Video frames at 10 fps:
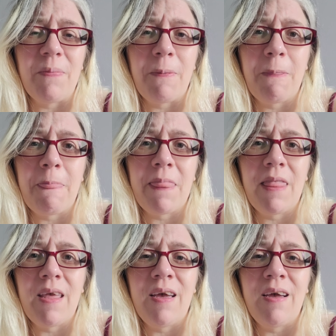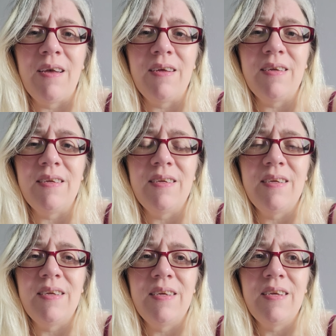
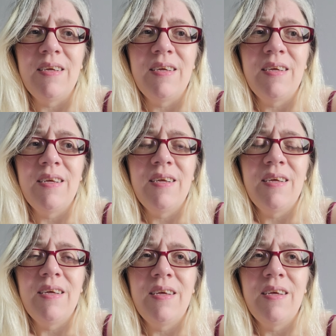(silence)